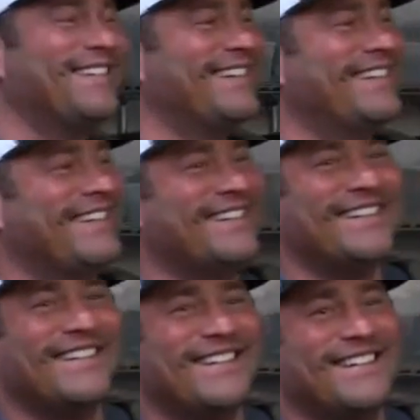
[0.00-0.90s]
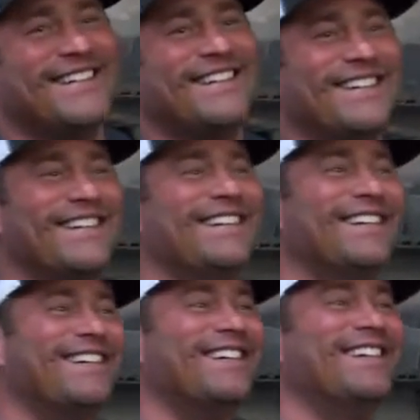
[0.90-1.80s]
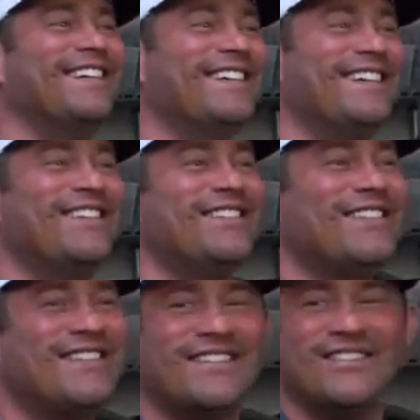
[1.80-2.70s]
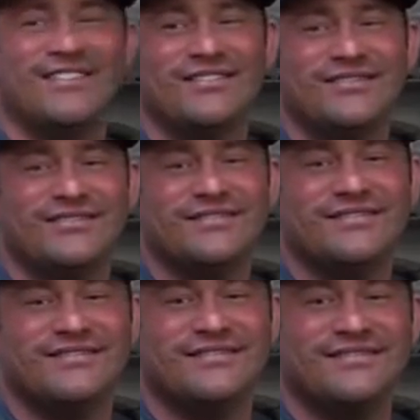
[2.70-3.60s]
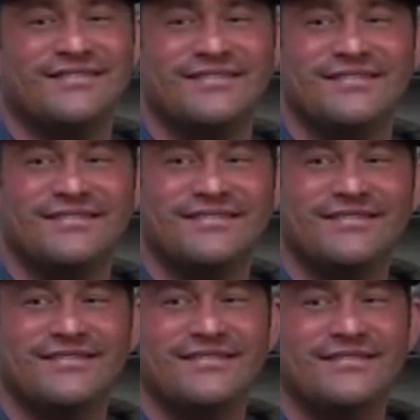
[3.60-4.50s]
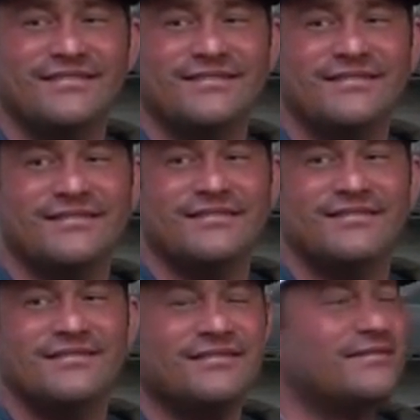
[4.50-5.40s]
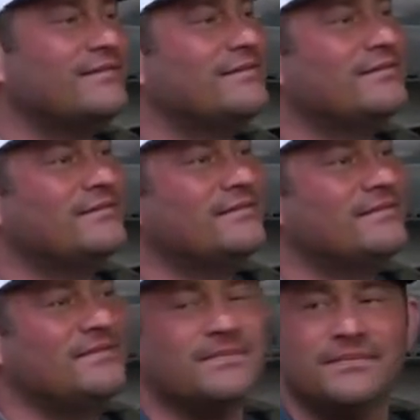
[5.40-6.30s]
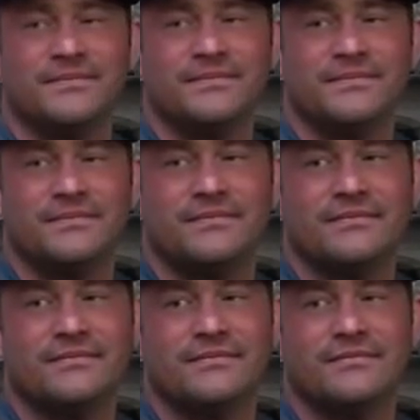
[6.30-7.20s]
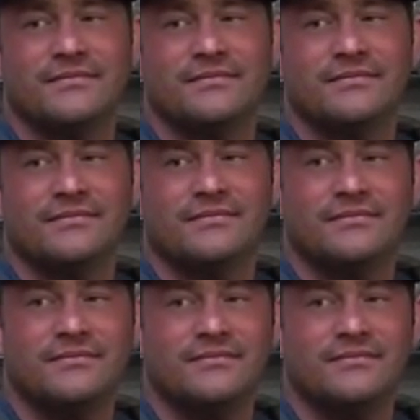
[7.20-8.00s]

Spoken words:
(not speaking)